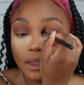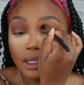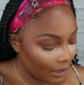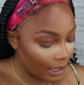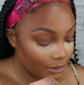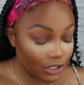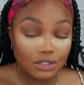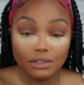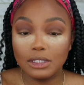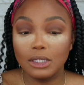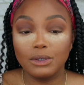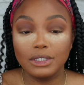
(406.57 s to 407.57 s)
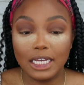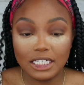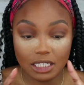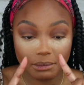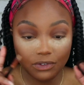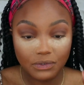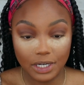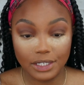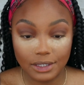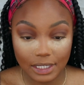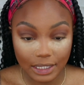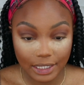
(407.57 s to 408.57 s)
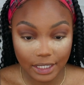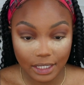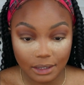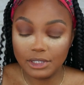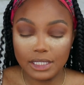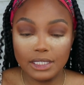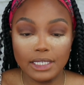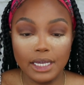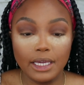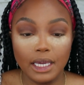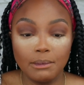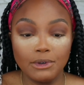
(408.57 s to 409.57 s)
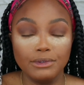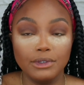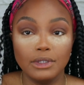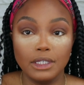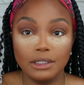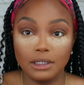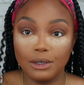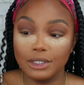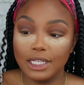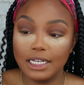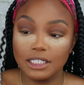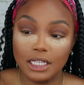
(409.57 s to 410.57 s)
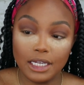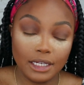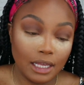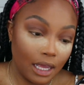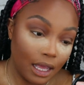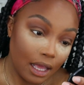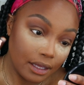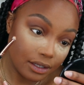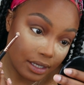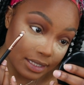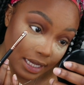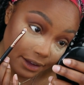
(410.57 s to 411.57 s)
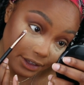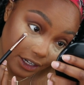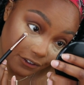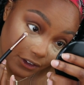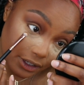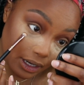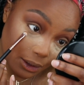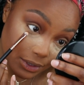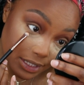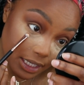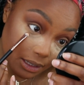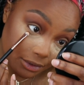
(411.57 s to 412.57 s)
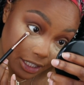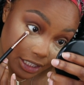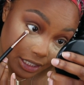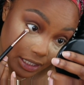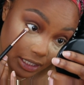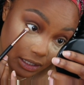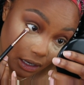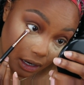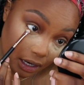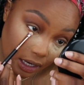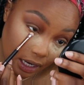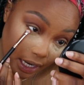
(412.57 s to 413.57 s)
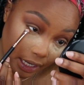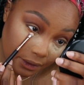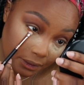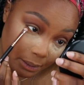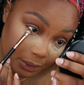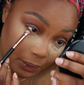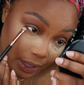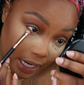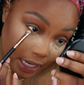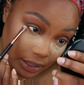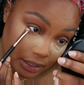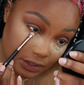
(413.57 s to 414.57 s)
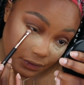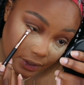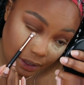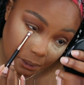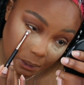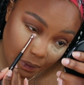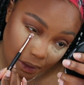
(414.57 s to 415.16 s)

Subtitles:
Okay, I'm gonna do the lower lash line before I do the lid. I'm just gonna take Cameroon on the lower lash line. You guys, I've gotta figure out what set of brushes these are. I can't remember where I got these from.